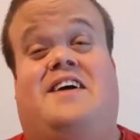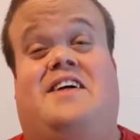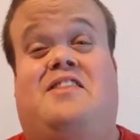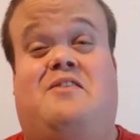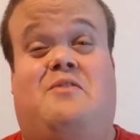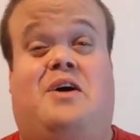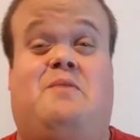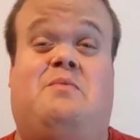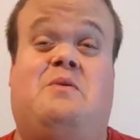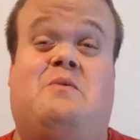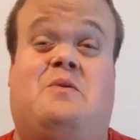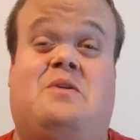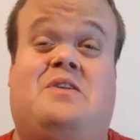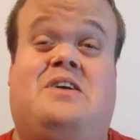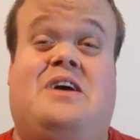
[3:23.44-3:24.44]
the Rugby
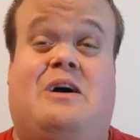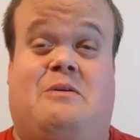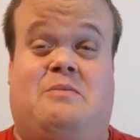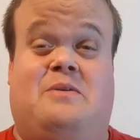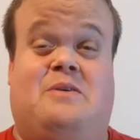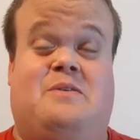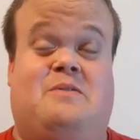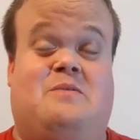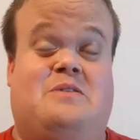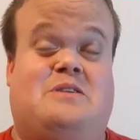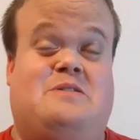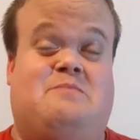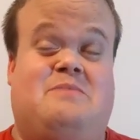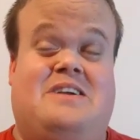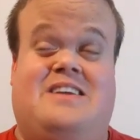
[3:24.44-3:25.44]
World Cup?
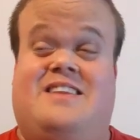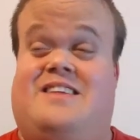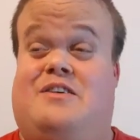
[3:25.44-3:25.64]
Which means,